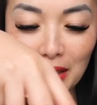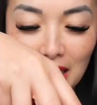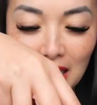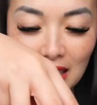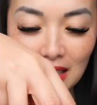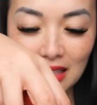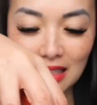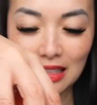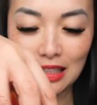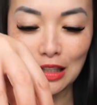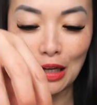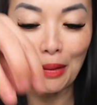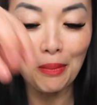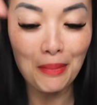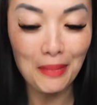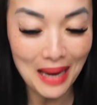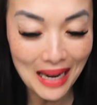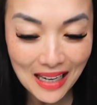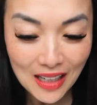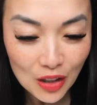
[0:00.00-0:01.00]
these
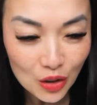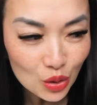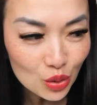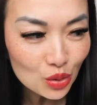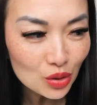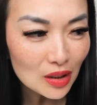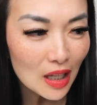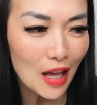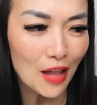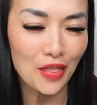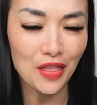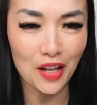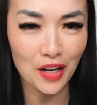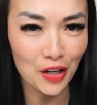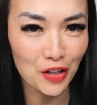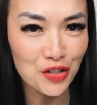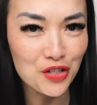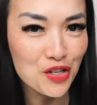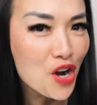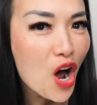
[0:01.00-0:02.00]
tomatoes that
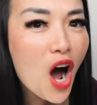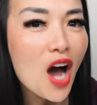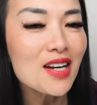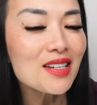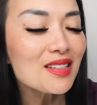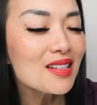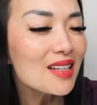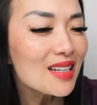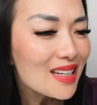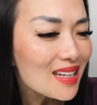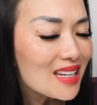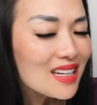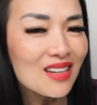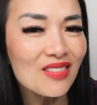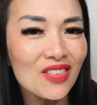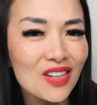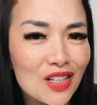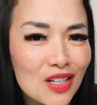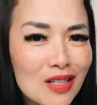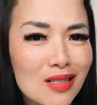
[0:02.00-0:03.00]
are not
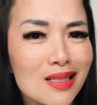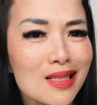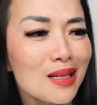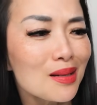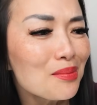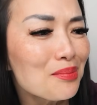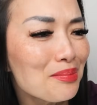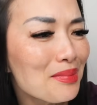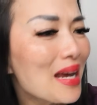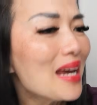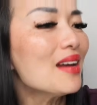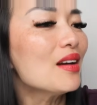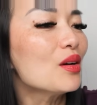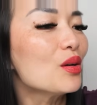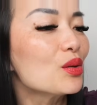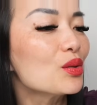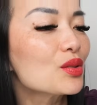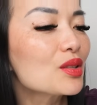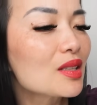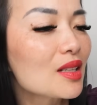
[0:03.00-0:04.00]
even
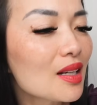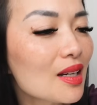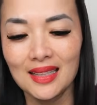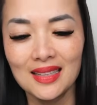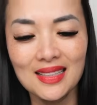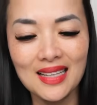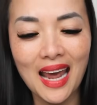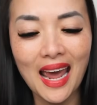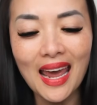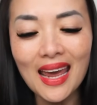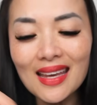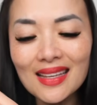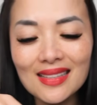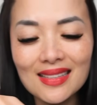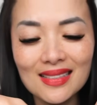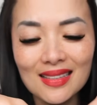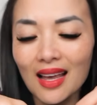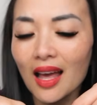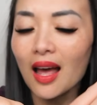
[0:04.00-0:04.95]
tomatoes. It tastes